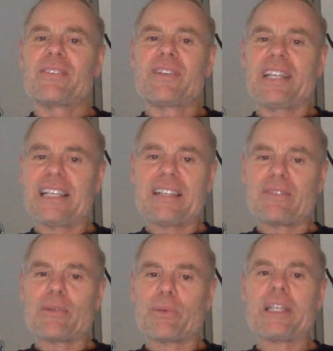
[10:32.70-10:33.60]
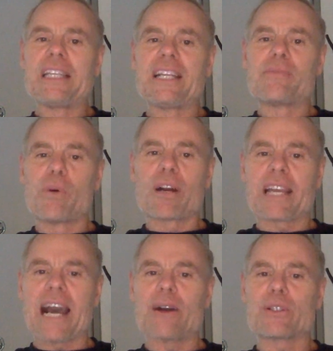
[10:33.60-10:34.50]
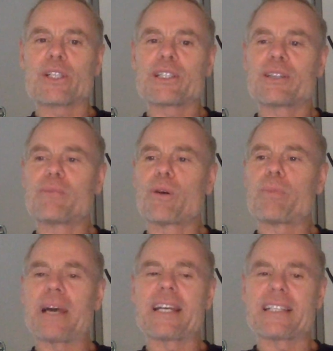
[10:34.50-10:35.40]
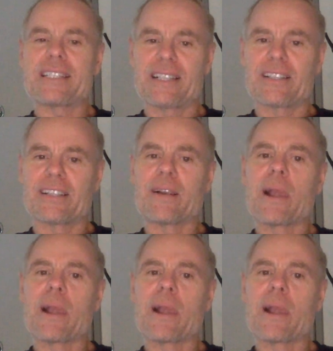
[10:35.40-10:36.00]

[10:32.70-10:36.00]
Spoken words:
We needed more couches and more penicillin.